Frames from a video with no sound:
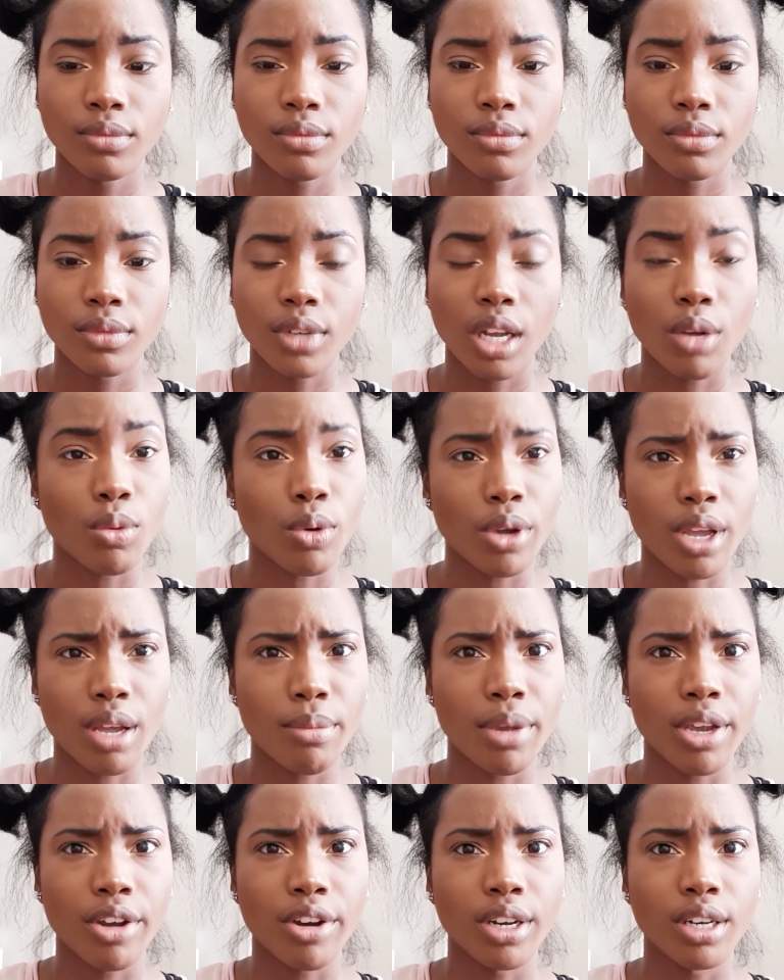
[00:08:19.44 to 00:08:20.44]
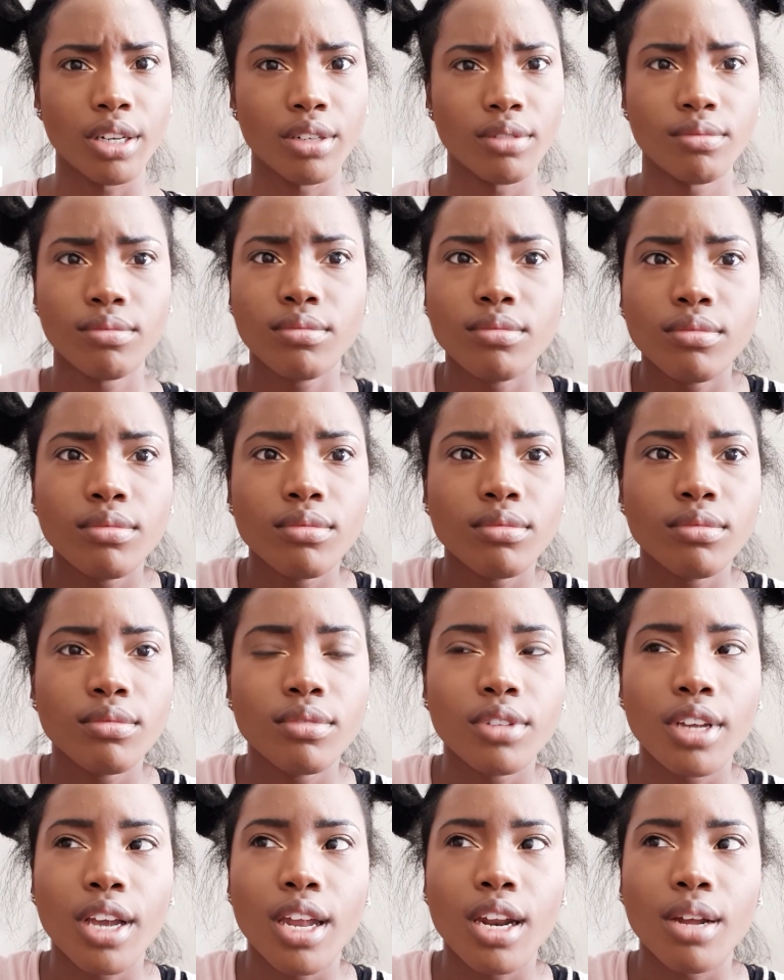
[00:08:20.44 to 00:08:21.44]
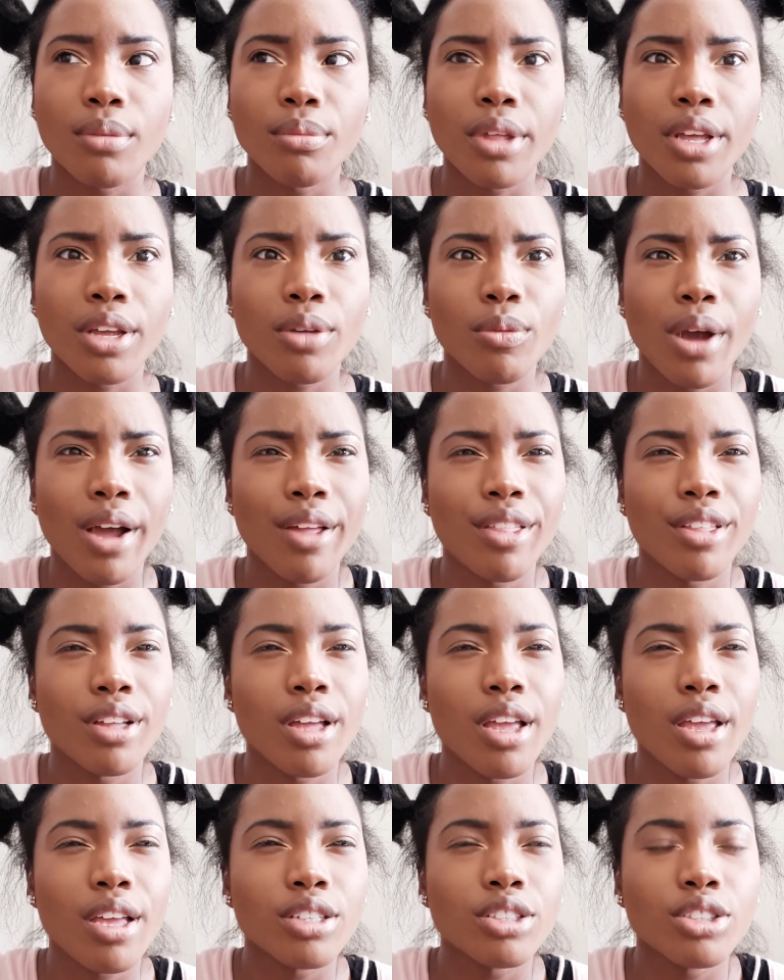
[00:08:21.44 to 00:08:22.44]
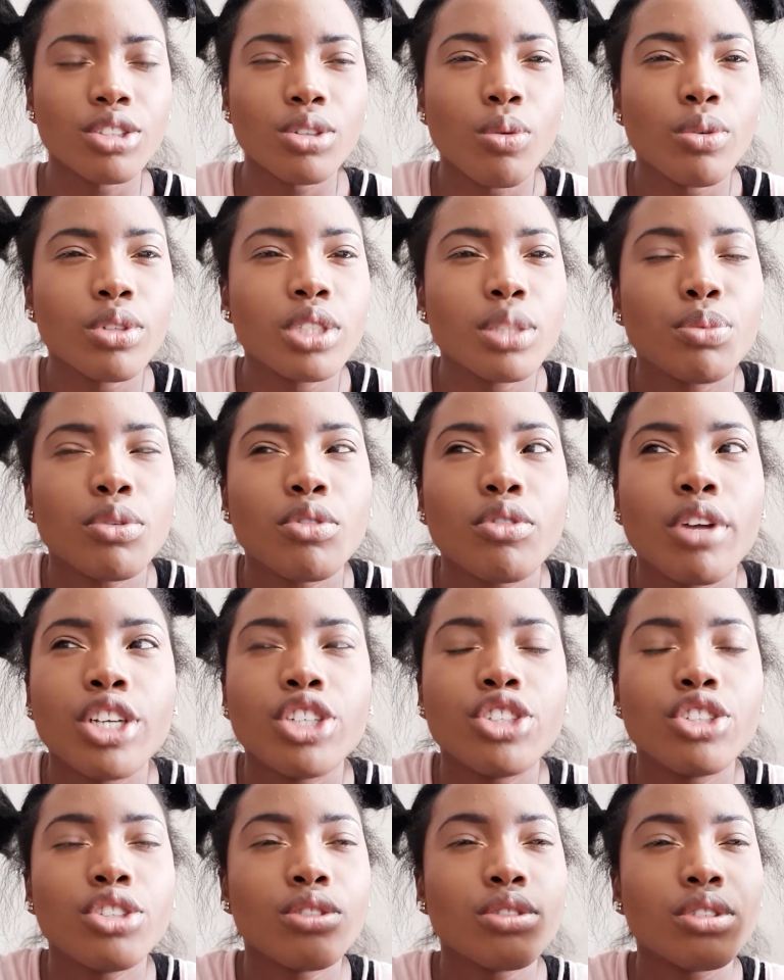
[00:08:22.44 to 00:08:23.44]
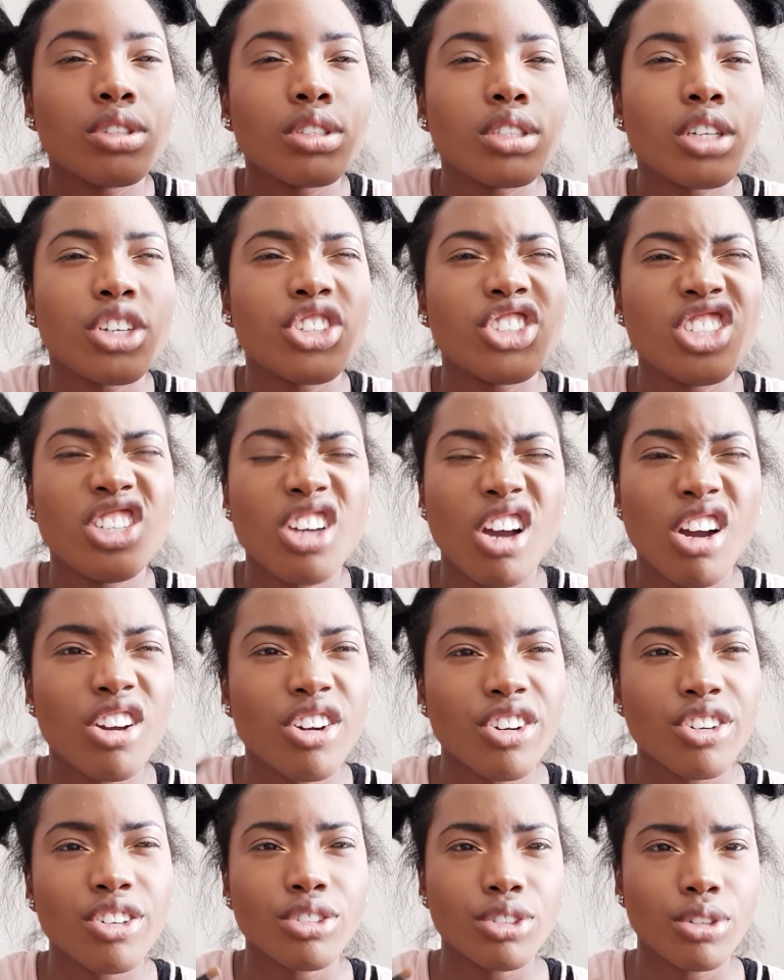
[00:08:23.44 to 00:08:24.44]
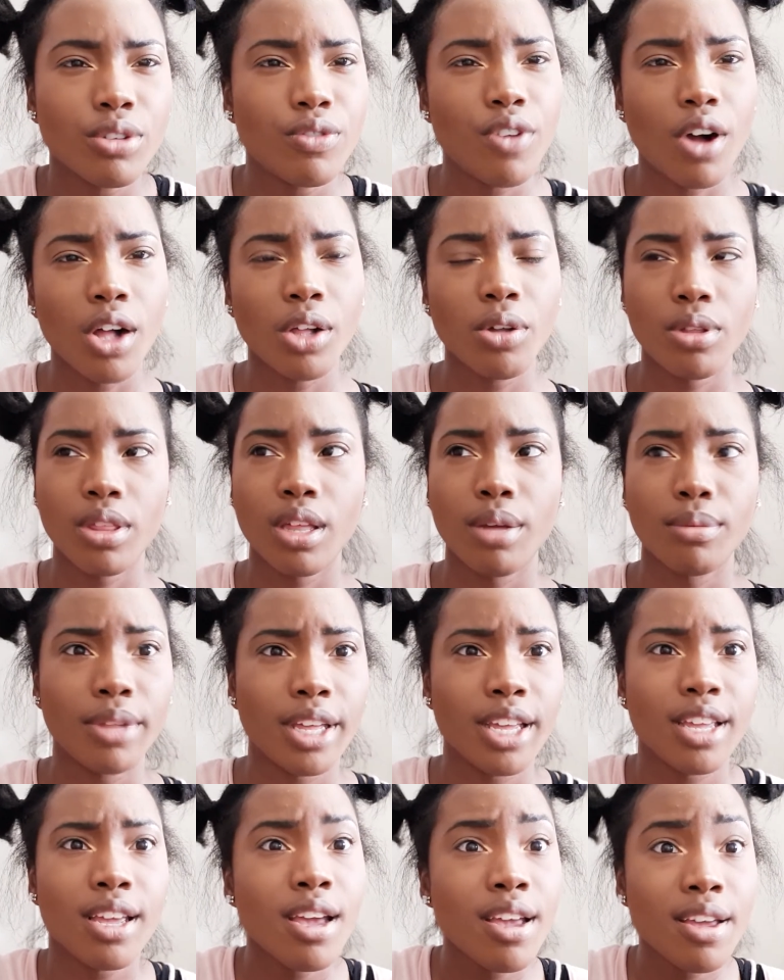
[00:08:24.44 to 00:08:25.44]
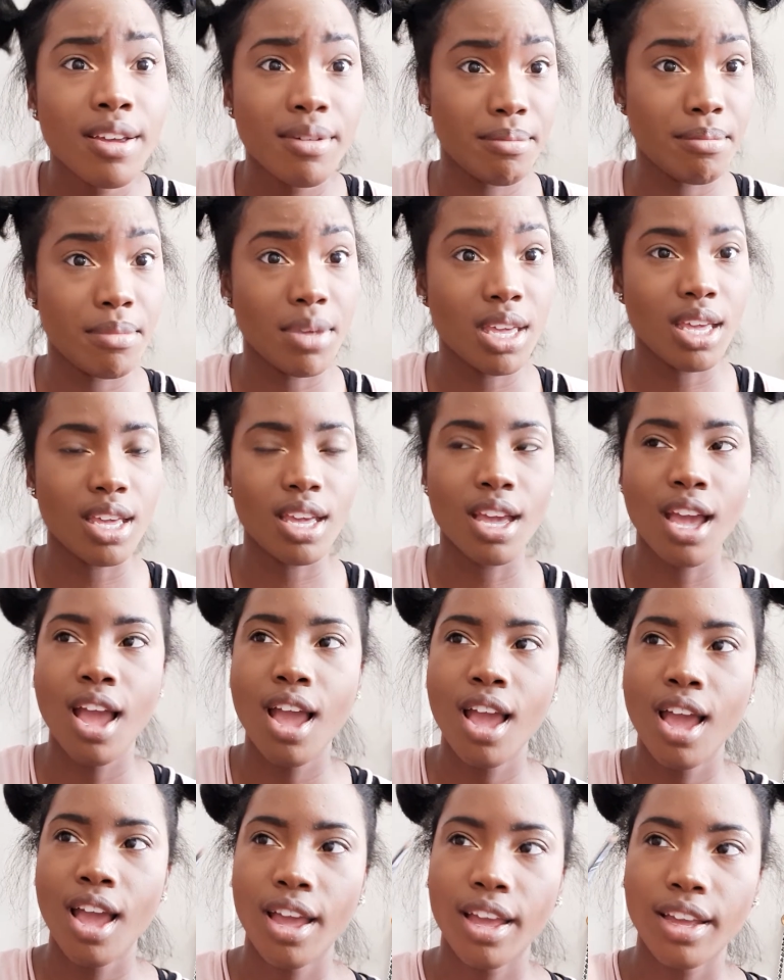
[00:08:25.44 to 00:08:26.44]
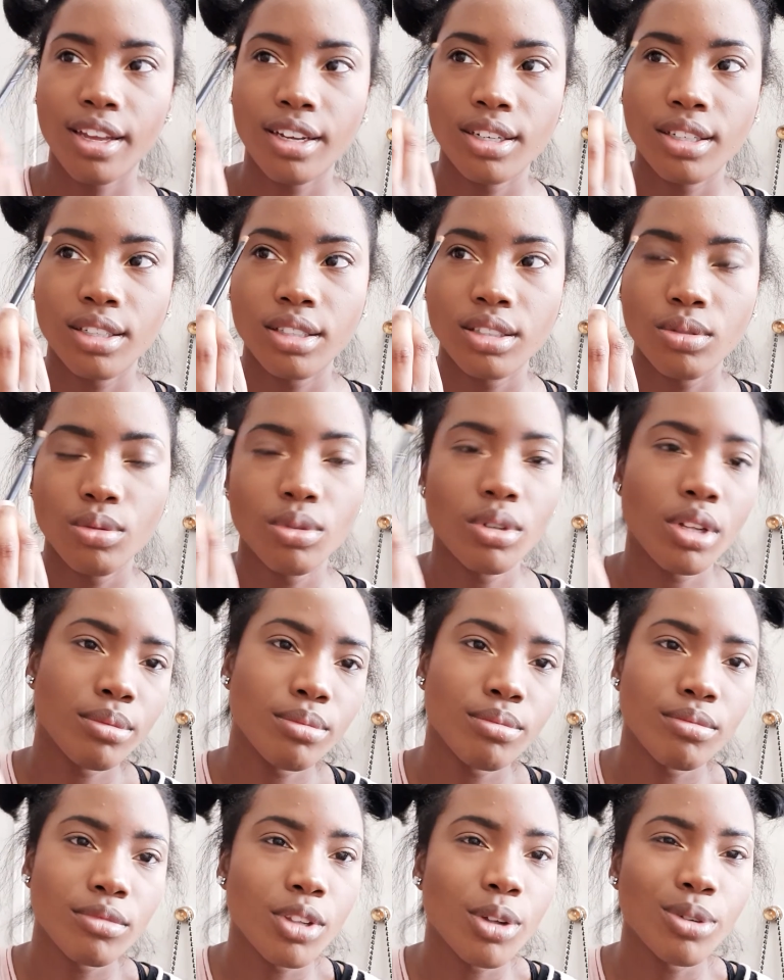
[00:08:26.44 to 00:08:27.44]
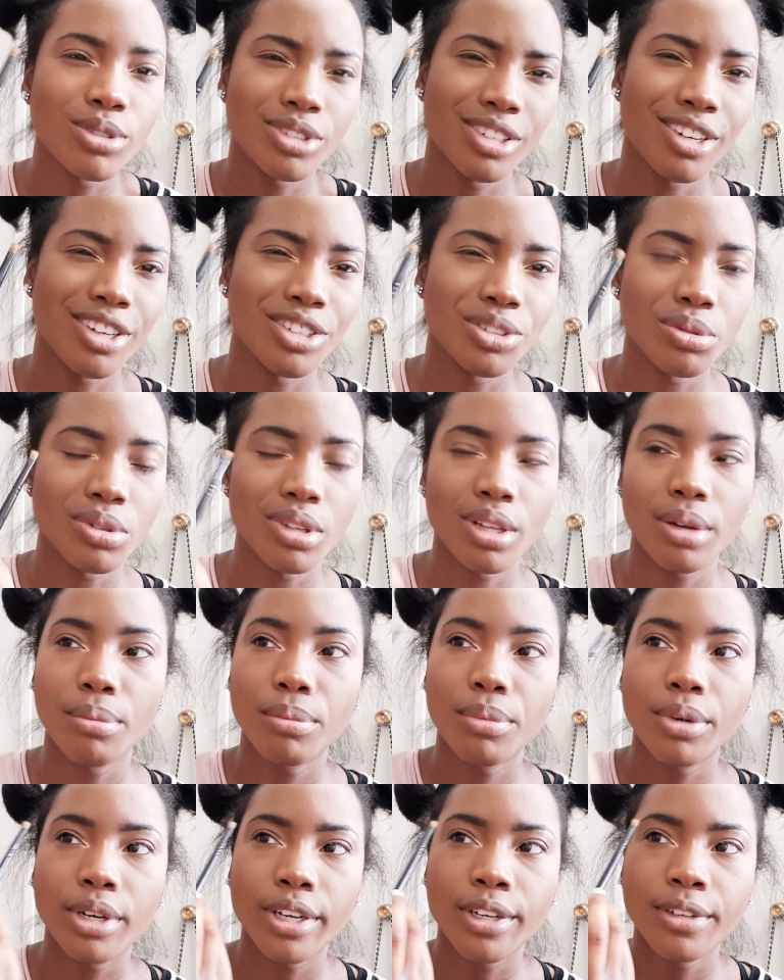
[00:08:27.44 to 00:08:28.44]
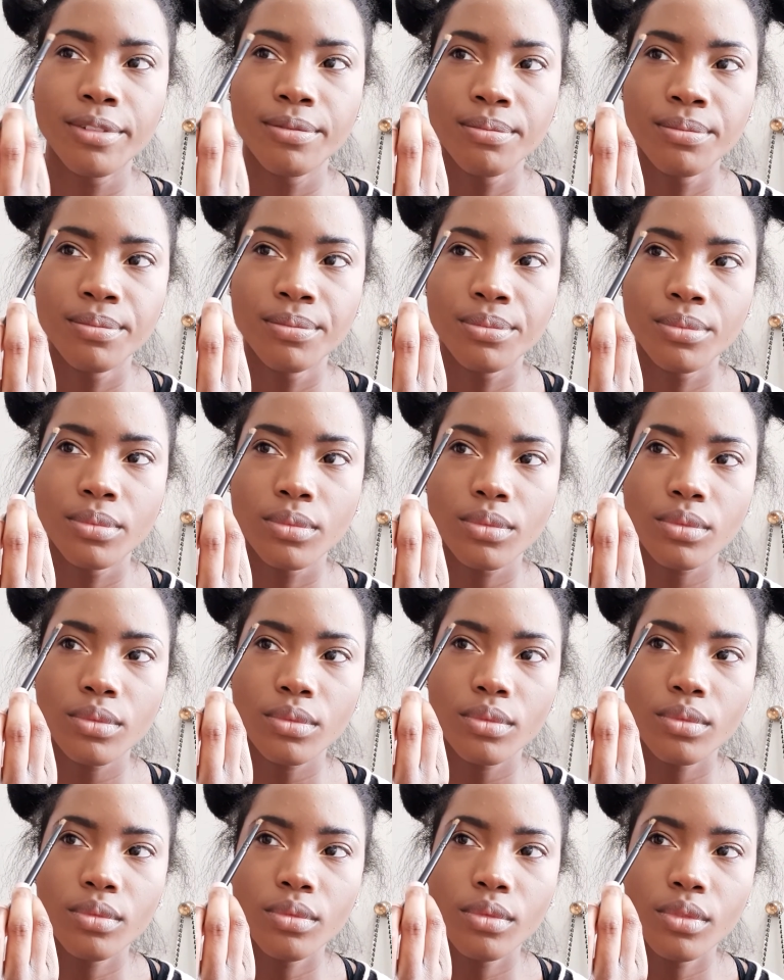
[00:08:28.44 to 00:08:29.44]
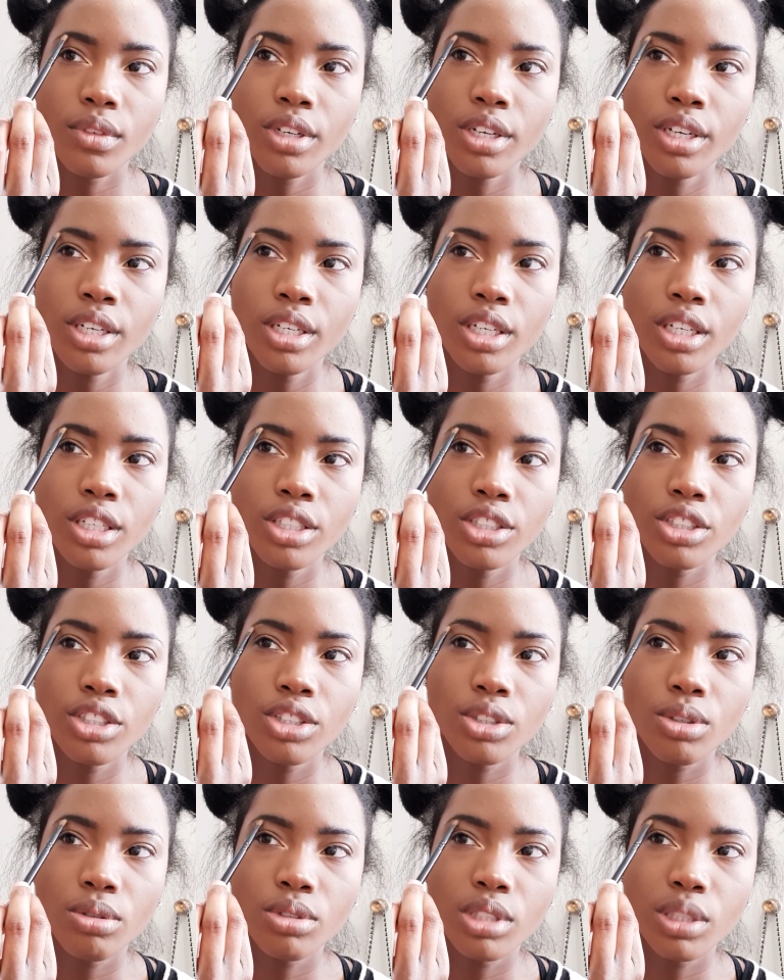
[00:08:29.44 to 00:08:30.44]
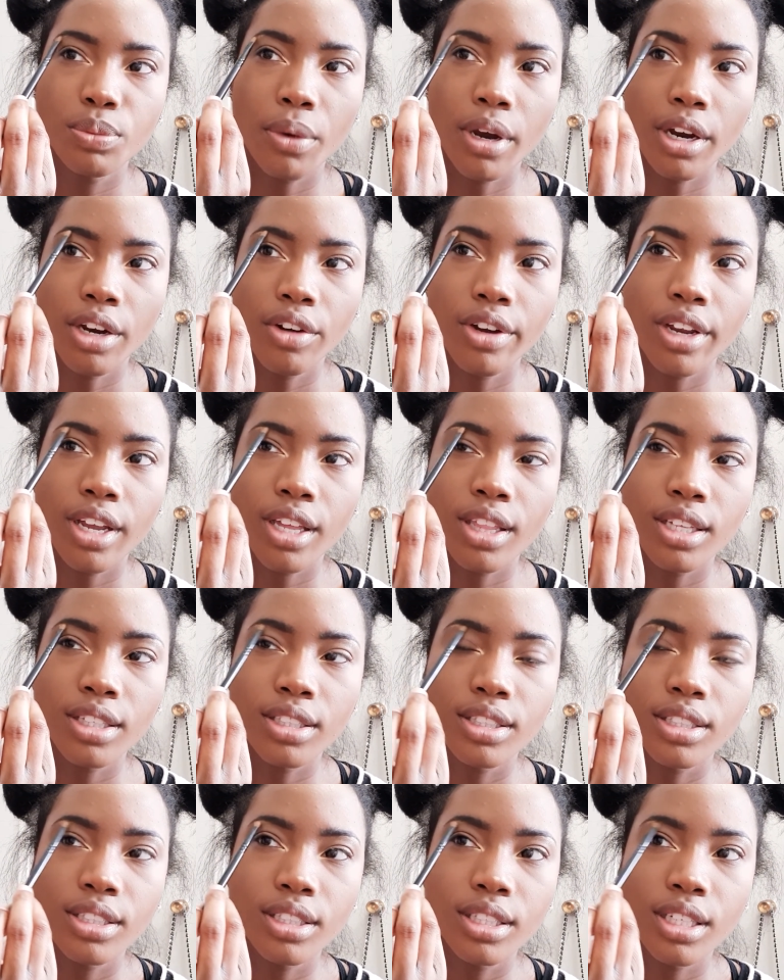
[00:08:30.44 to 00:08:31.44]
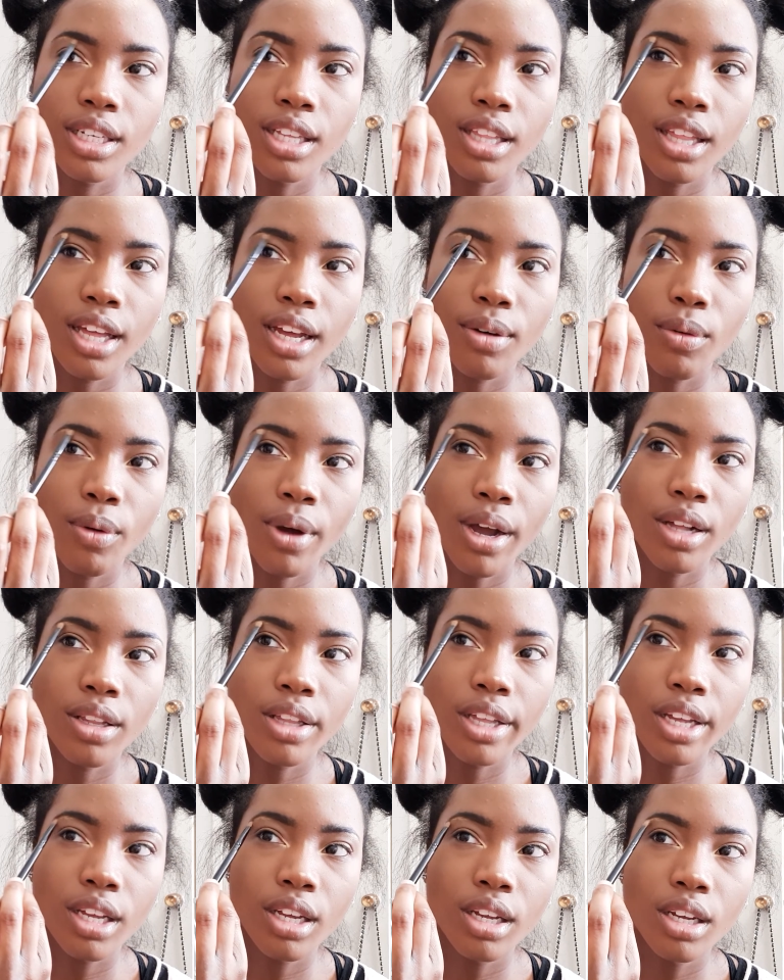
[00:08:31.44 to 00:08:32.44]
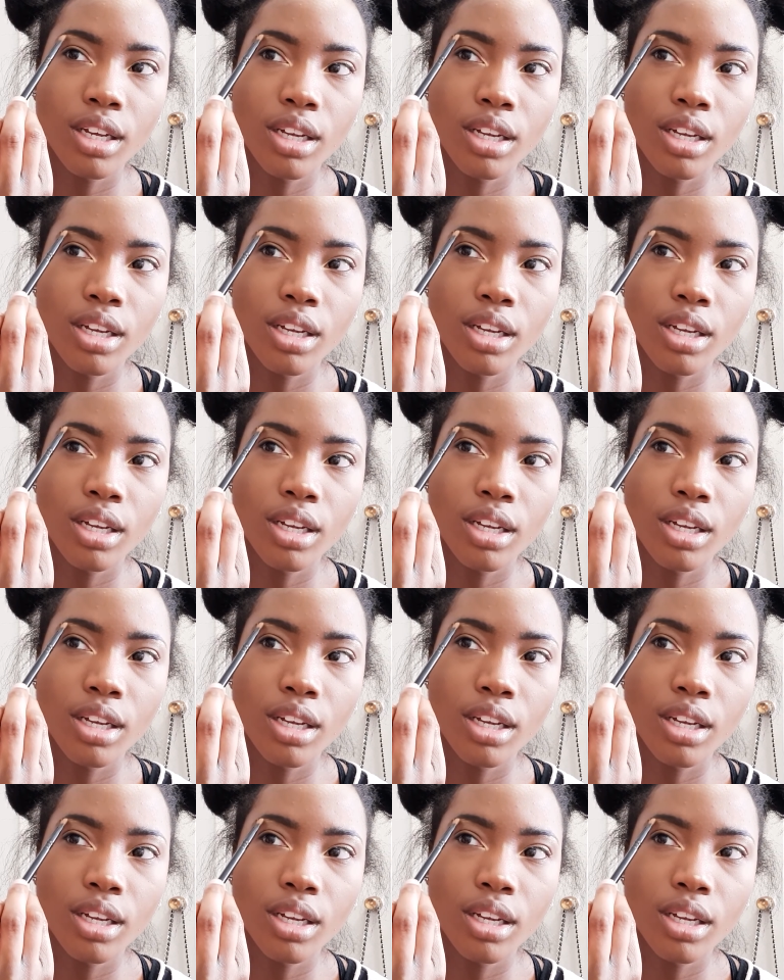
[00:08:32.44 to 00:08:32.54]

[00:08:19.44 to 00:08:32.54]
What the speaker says: I won't get married. And I'm like, wow, that is so inspirational to such young girls who follow them, like me. And, well, I'm close in age with them, but, and it's just so inspiring. And then to see that, wow, like,